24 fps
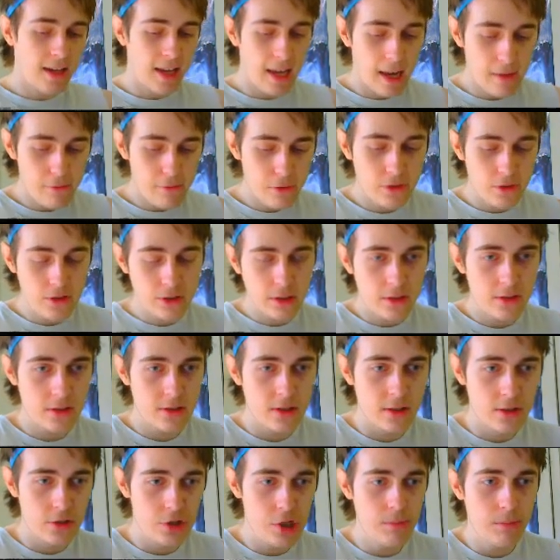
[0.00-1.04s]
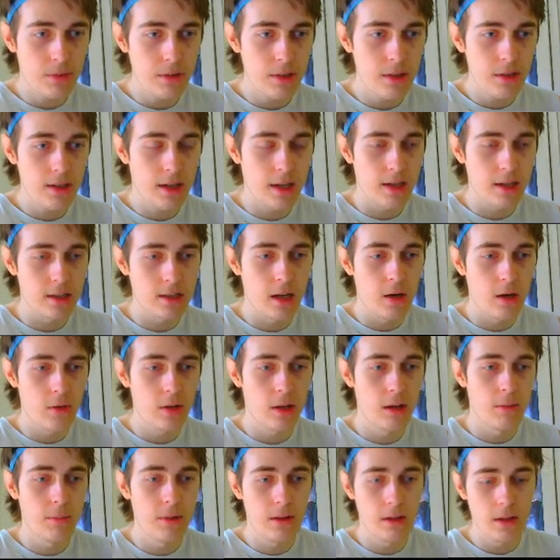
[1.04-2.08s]
ever since G Money has now
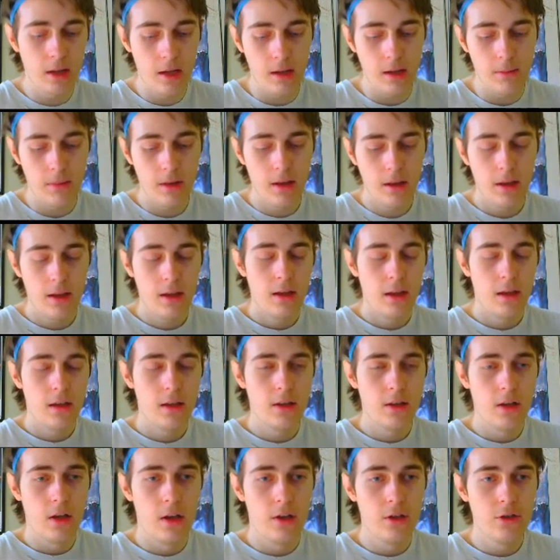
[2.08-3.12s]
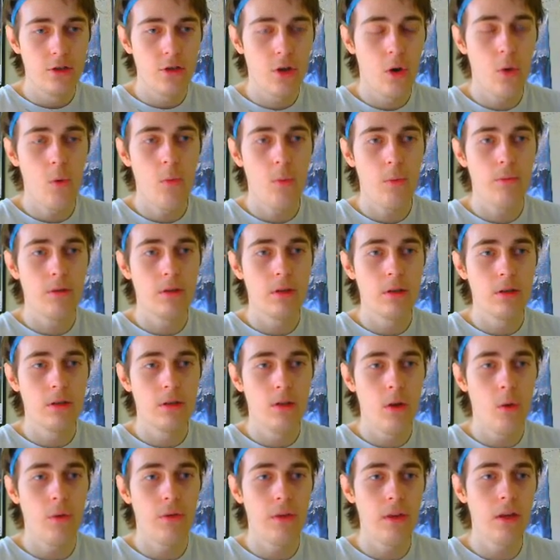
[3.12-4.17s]
come into the game, don't
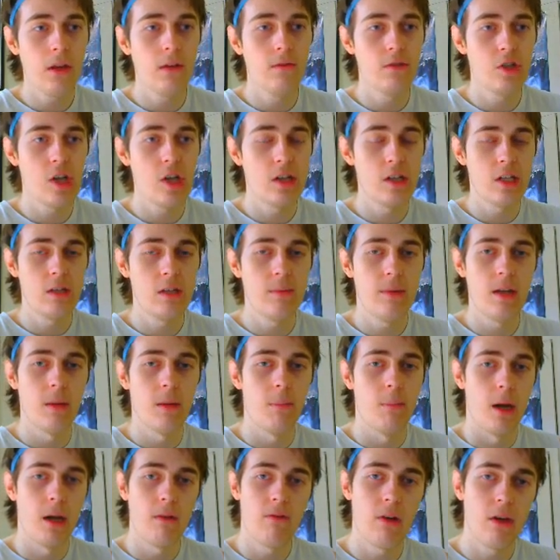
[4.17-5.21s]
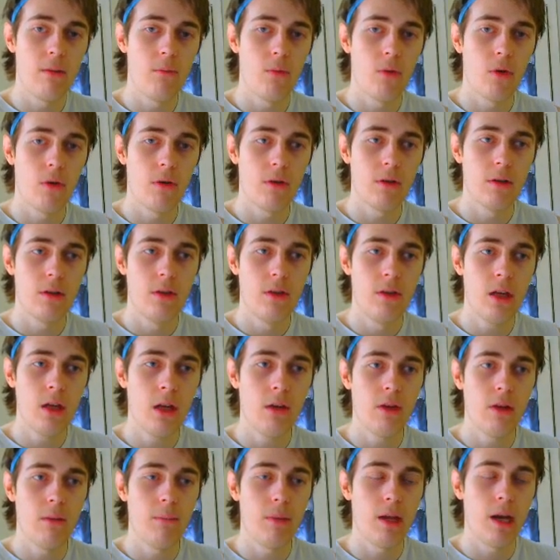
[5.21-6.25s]
think of GAC to be competitive anymore. Think
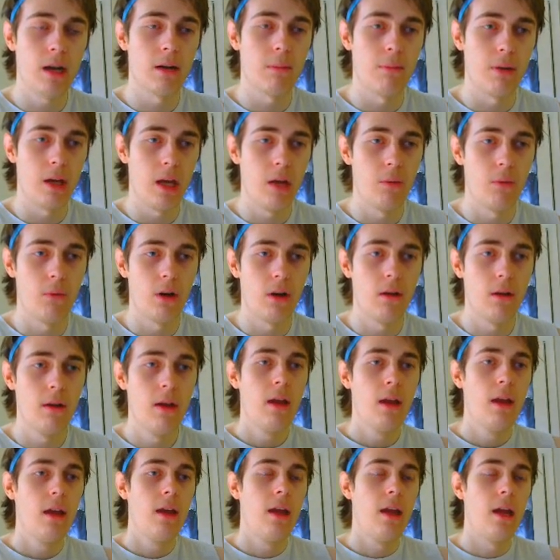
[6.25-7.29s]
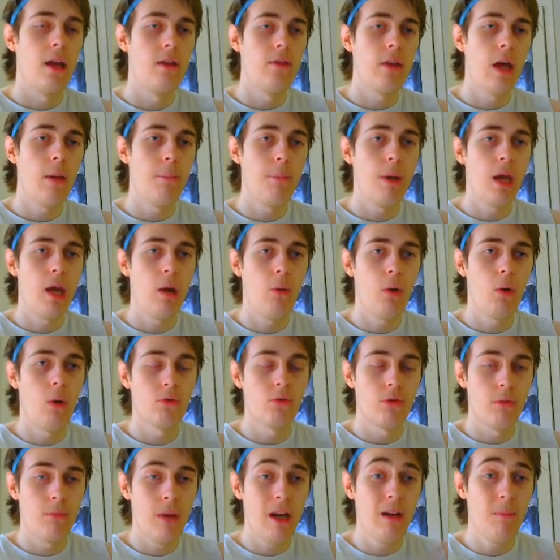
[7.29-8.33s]
of it behind a paywall, and that paywall will
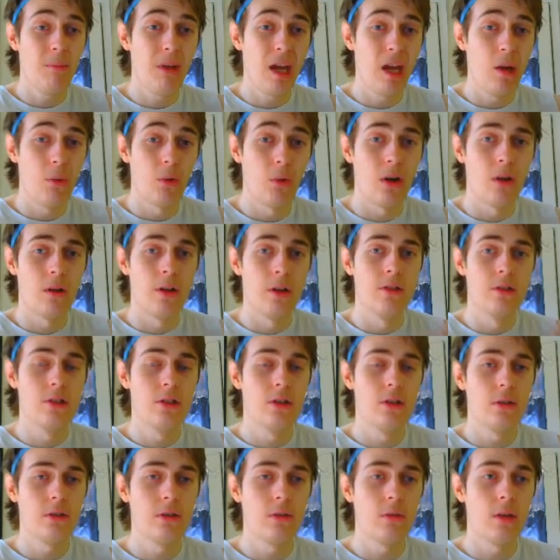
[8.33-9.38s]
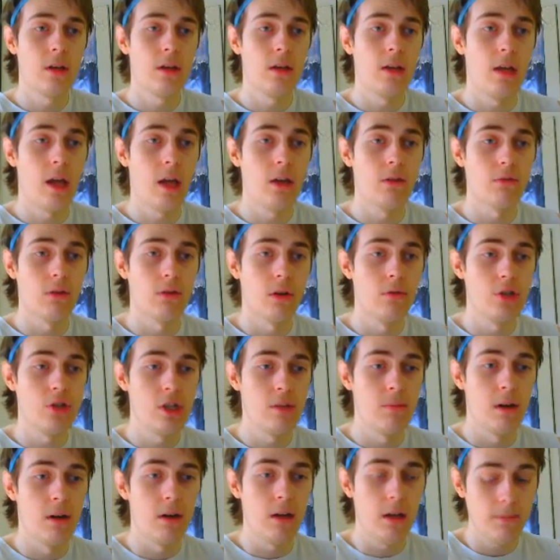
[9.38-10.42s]
remain a paywall until you can get your own G
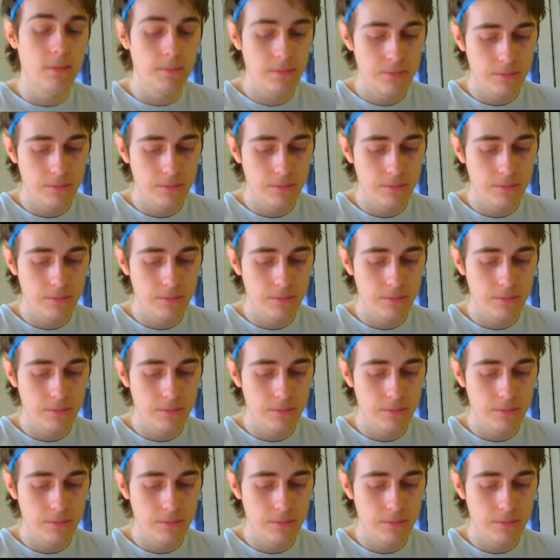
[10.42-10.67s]
Money.